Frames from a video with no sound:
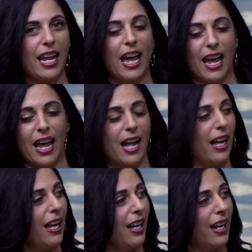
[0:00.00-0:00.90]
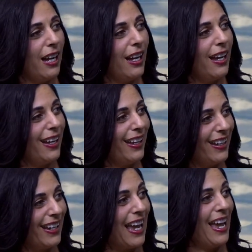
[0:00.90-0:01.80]
many millionaires have been made
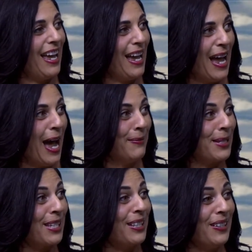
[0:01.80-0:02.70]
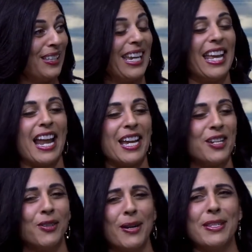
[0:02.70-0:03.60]
in real estate. absolutely. And I
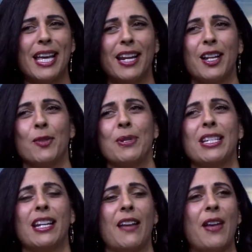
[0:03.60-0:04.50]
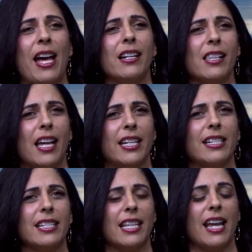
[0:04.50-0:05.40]
agree with that 100%. I've had
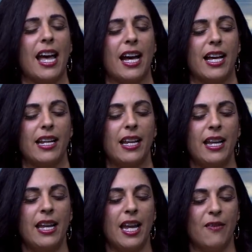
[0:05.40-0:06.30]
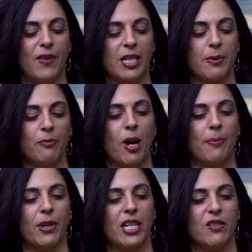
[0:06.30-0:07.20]
clients that had investment
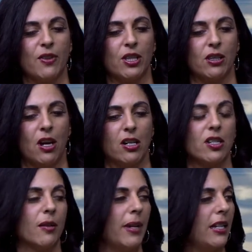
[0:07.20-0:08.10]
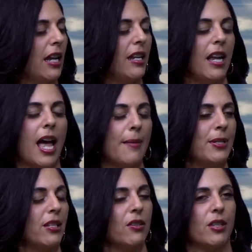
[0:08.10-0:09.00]
properties for the long term. And, and
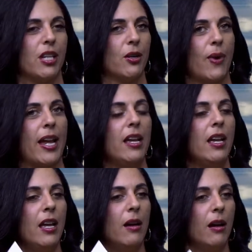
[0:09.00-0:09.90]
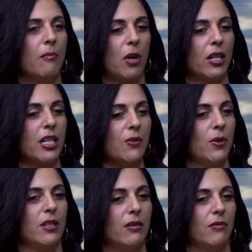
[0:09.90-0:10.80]
absolutely, you're right. Markets
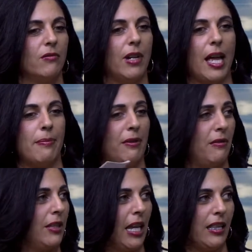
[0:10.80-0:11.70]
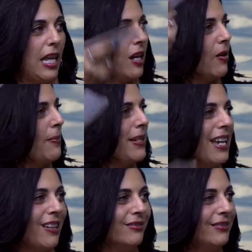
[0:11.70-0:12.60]
will, they go up and
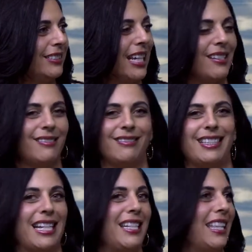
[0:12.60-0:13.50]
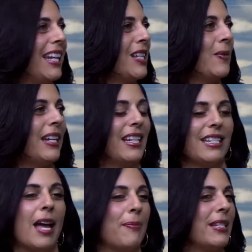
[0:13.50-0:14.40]
down. Uh-huh. That, that, that is what it is.
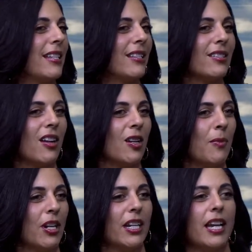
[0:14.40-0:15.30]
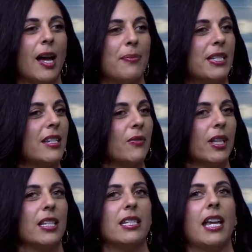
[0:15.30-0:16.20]
Happens in mm-hmm. the stock market, happens in
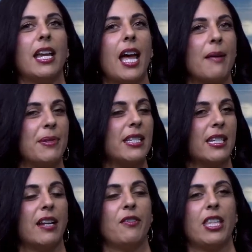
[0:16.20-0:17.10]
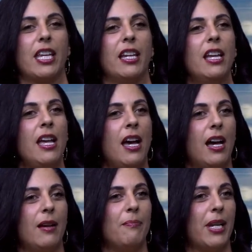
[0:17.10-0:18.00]
real estate, happens in everything.
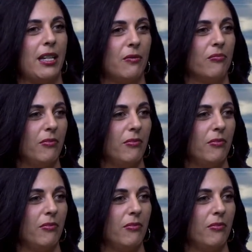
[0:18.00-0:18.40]
Um, but